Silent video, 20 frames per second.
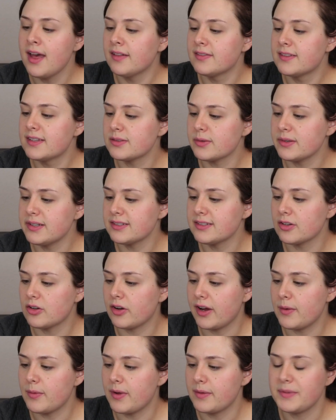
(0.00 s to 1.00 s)
This one is a
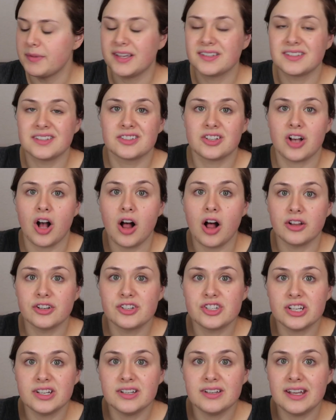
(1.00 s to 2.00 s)
great one because it's
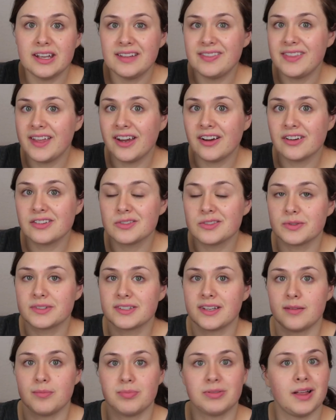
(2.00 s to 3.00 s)
collagen in there, so it's
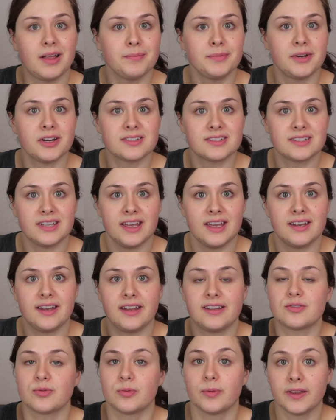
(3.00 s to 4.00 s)
going to plump your skin.
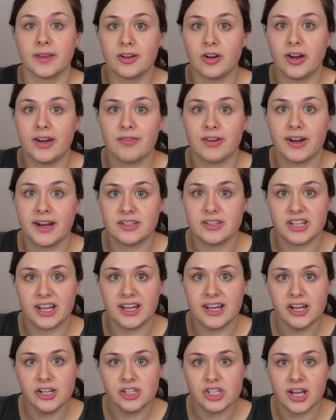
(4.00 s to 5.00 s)
It's really great for
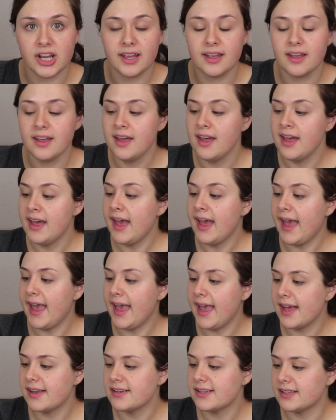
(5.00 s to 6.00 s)
anti-aging,
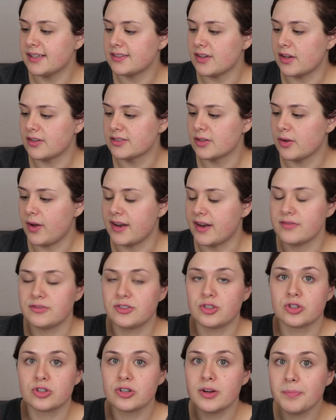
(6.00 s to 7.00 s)
and it's also got a
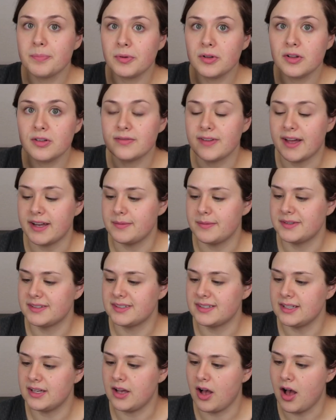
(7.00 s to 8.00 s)
triple vitamin
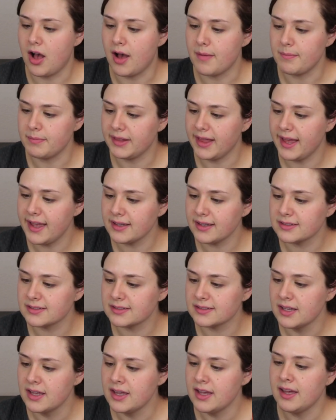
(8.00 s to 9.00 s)
C
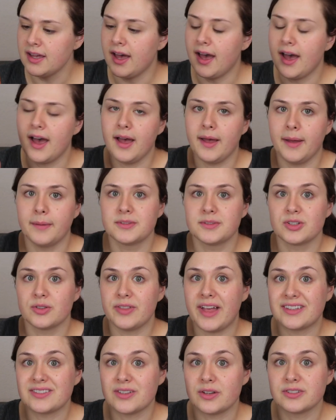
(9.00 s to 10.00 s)
complex, so
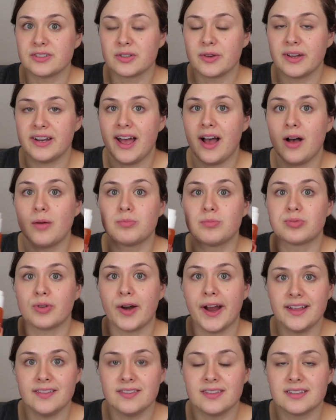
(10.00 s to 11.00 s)
that's also going to help
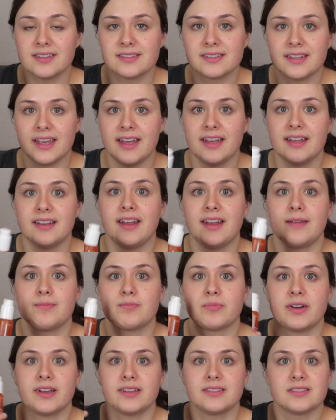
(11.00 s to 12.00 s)
brighten the skin and
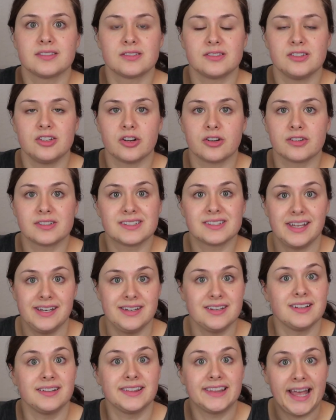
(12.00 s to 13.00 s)
brings your
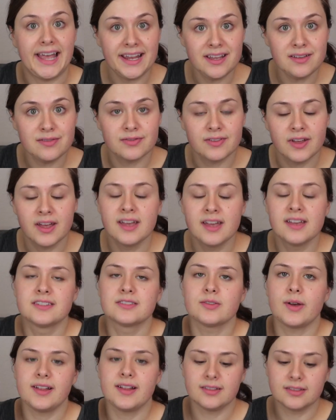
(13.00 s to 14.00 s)
skin to life.
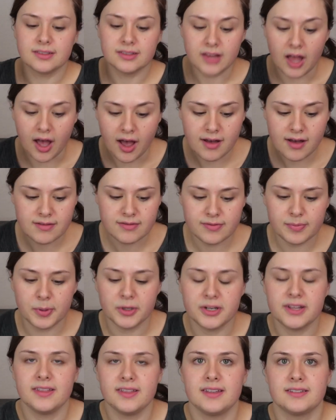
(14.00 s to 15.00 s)
So I love
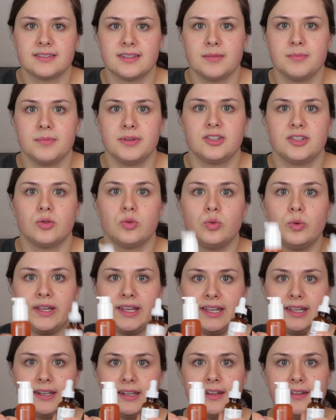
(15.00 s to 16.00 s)
putting this in
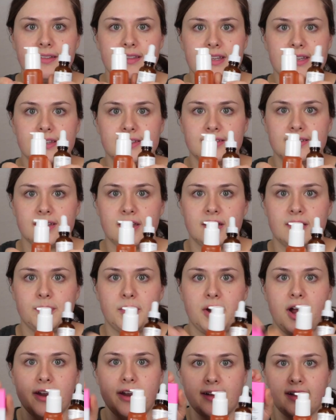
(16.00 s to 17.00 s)
between these
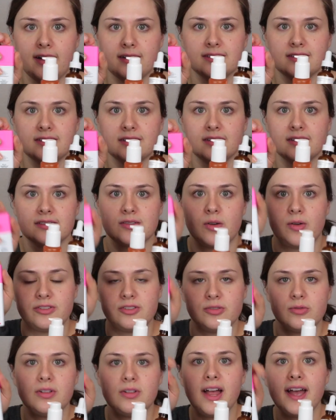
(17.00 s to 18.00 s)
products. So I'll
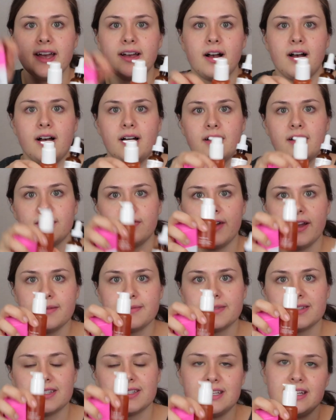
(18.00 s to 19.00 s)
do glycol,
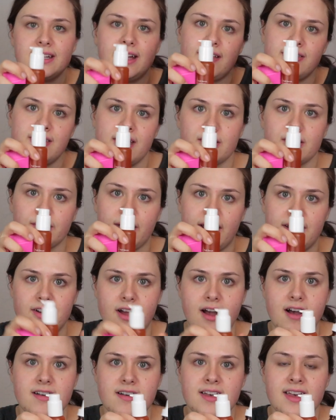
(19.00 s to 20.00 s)
vitamin C, and then a
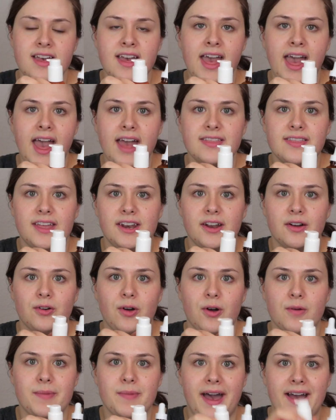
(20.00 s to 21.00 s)
retinol, and then I'll
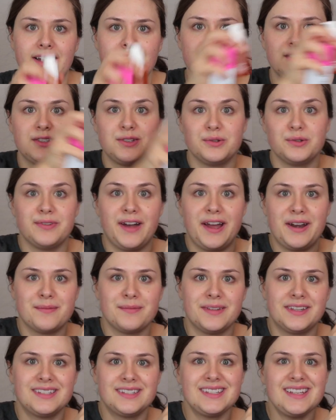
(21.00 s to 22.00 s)
go back to
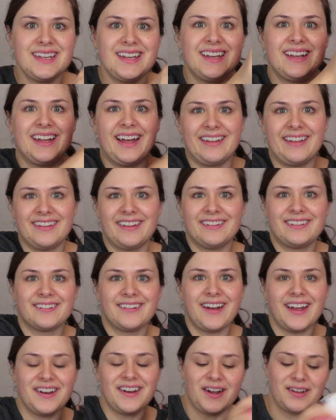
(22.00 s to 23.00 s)
vitamin C and then the
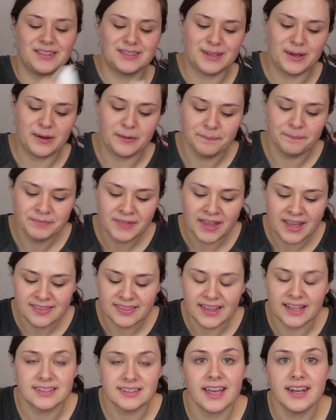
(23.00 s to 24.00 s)
retinol. So
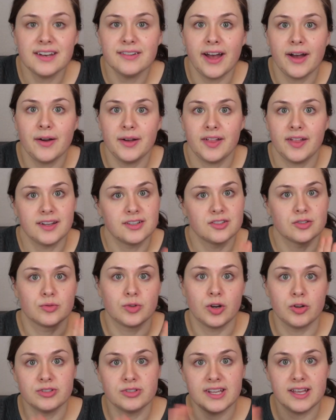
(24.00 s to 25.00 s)
that's kind of how I like to
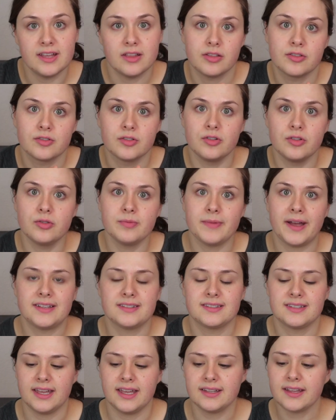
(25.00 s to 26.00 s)
rotate through my
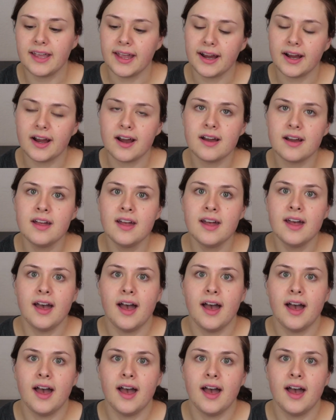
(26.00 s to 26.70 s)
skincare.